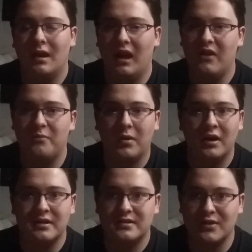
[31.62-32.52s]
I have
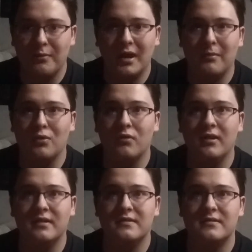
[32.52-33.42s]
bought so many
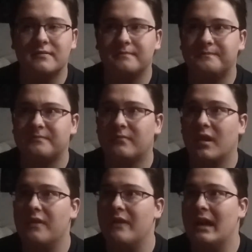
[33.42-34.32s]
movies
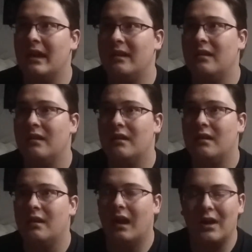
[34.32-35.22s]
that
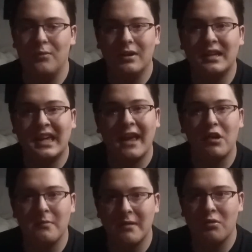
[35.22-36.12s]
I really
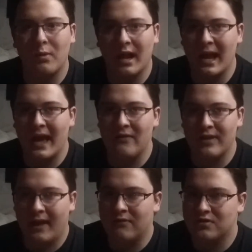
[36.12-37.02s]
can't remember what I have and
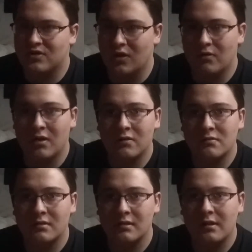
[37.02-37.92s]
haven't shown
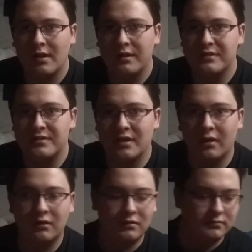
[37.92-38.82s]
you.
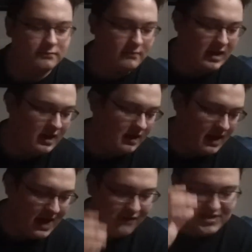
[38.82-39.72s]
So
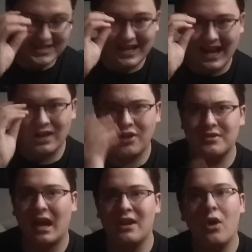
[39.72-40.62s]
I
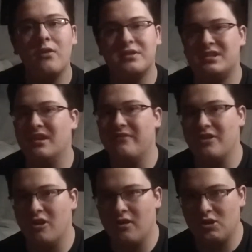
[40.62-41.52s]
know there's stuff
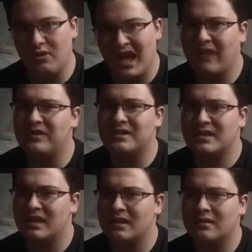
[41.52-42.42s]
in here that you haven't
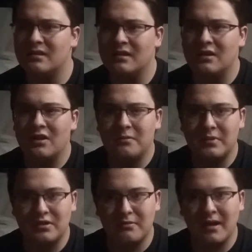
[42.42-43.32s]
seen,
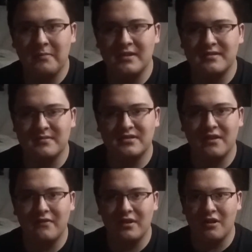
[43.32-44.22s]
but there might be some
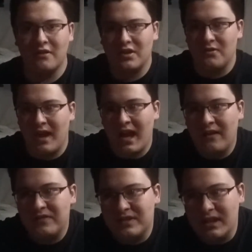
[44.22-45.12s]
stuff in here that you
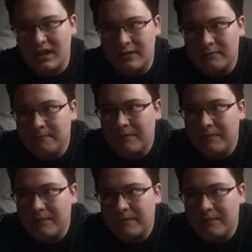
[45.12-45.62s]
have seen.